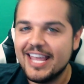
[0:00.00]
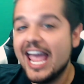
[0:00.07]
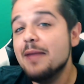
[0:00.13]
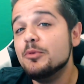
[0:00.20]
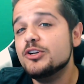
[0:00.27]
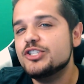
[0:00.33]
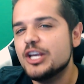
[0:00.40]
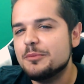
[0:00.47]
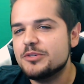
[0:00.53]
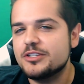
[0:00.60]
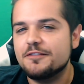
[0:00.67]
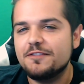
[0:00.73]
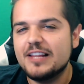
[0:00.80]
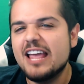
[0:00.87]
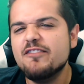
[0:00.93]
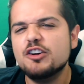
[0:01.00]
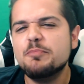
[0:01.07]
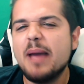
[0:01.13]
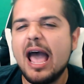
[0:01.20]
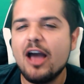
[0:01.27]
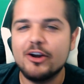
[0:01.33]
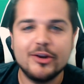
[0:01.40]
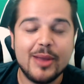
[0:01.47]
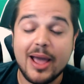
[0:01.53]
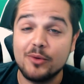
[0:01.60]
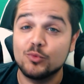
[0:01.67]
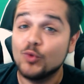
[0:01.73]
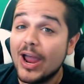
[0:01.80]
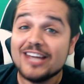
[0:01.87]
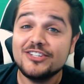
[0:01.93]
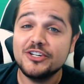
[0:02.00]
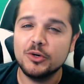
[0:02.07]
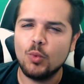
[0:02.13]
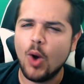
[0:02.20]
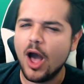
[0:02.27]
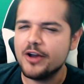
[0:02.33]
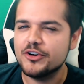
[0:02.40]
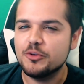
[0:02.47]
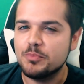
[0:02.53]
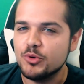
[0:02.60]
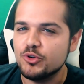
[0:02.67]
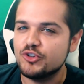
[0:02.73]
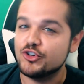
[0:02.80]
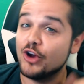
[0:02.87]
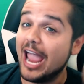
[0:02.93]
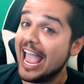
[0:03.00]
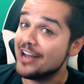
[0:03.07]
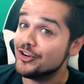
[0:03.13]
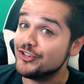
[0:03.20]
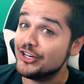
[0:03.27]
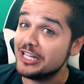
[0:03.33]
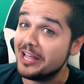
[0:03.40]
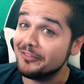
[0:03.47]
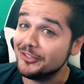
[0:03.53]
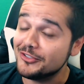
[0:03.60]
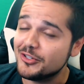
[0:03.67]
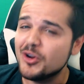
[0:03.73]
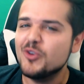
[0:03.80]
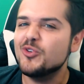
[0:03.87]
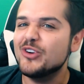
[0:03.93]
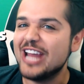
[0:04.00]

Gamer Supps is a flavored powder you add right to your water to boost your energy levels,